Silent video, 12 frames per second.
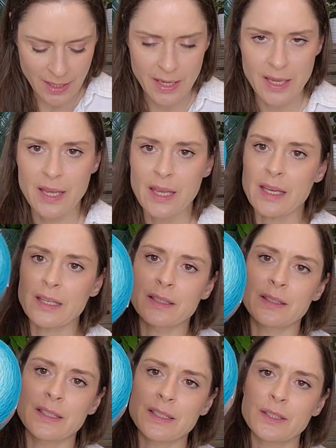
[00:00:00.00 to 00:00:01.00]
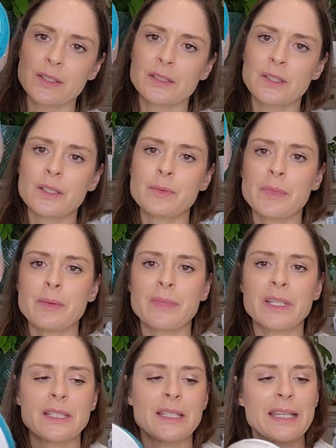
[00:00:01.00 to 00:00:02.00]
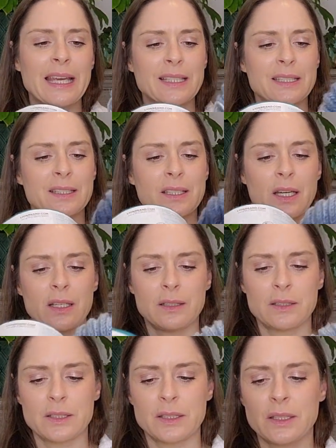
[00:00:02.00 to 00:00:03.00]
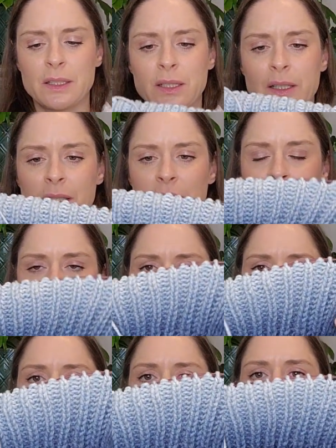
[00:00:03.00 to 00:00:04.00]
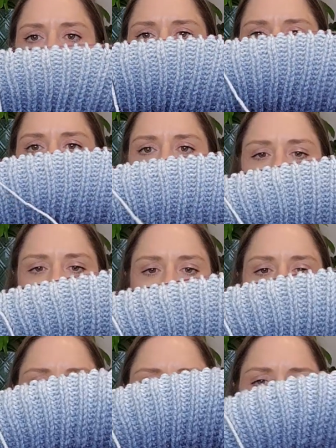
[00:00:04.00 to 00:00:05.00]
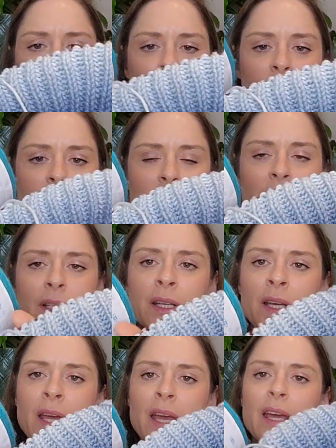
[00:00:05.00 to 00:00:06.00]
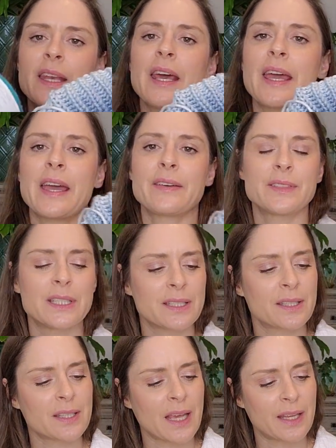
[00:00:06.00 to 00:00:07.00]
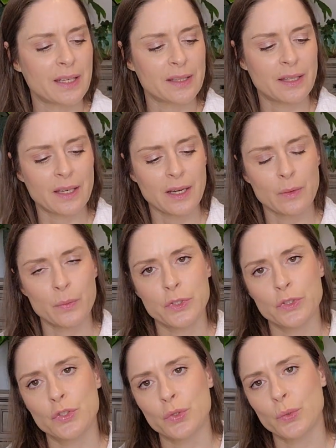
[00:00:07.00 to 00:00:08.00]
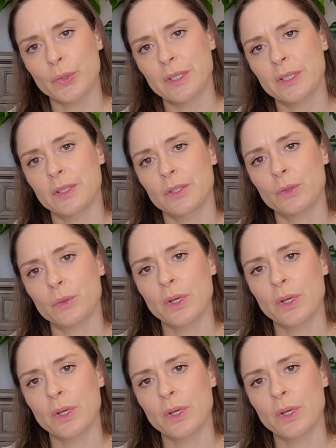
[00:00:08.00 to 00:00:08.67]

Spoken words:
And this is gonna be my next color after this one. And I have decided that I would join the new